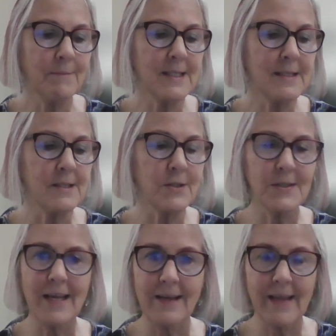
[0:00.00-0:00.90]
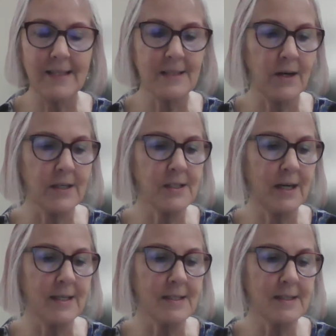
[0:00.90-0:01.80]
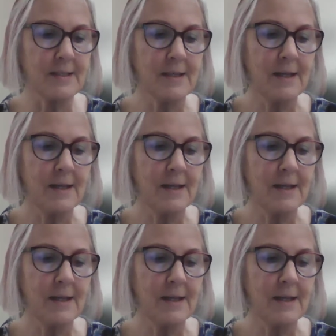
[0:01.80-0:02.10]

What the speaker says: my sister sang that song to us.